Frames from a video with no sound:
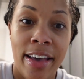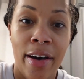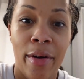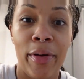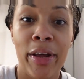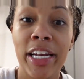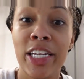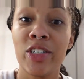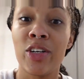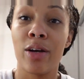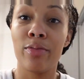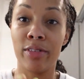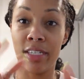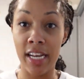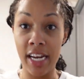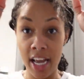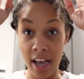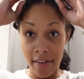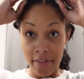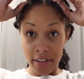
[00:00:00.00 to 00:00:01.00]
we didn't drop
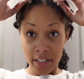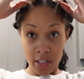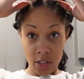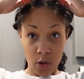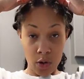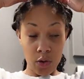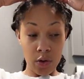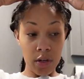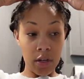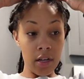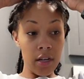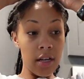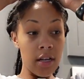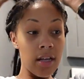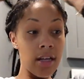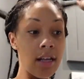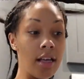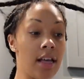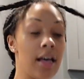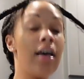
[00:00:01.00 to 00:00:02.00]
Jimmy off at school.
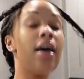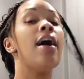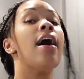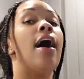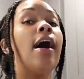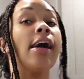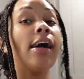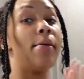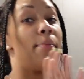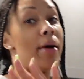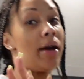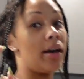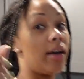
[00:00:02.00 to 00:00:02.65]
I got my